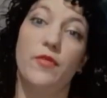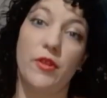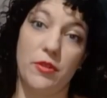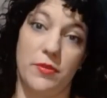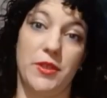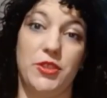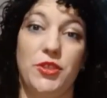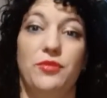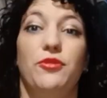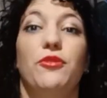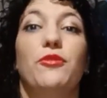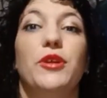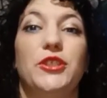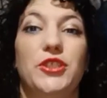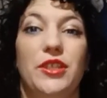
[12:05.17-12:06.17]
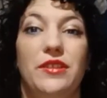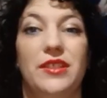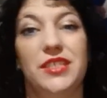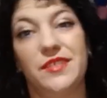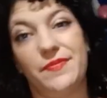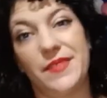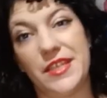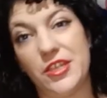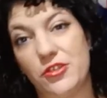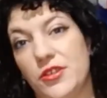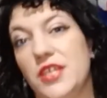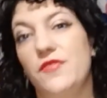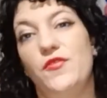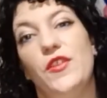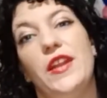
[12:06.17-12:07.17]
you very much for watching this
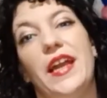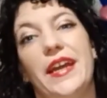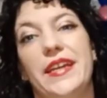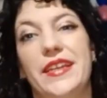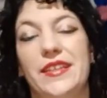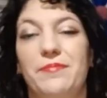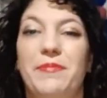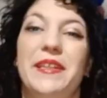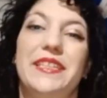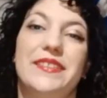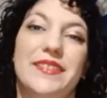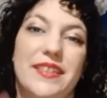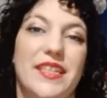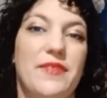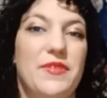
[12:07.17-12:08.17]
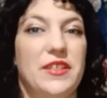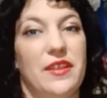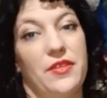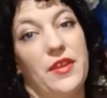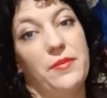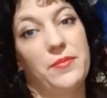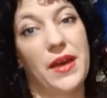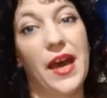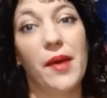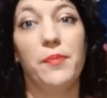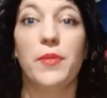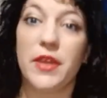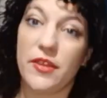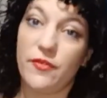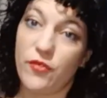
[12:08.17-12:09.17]
video. If you like it, please give it a thumb up.